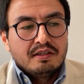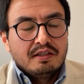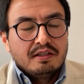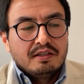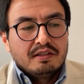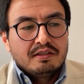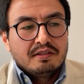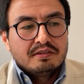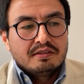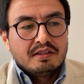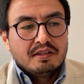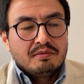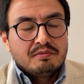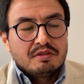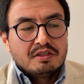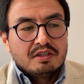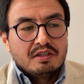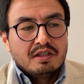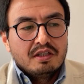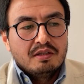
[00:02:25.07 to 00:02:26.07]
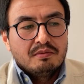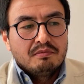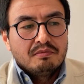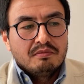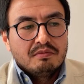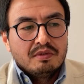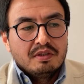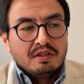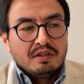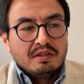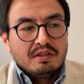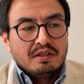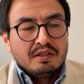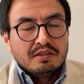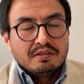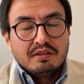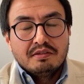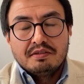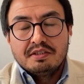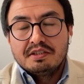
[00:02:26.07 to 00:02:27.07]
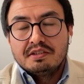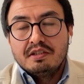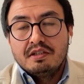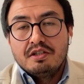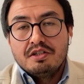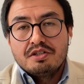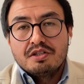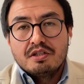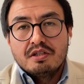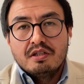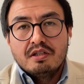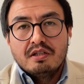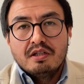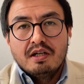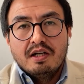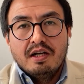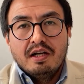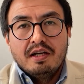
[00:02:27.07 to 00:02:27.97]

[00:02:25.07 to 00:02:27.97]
and at the same time as a researcher.